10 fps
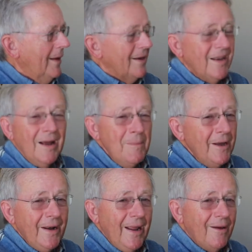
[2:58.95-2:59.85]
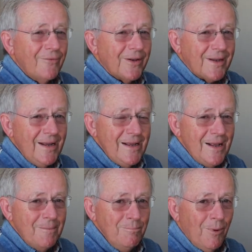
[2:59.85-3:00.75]
Now, about half the
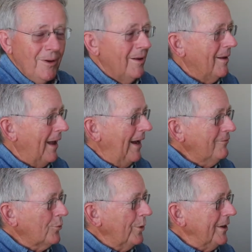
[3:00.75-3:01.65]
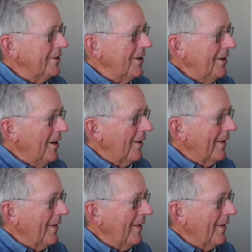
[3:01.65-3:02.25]
time, after we had done all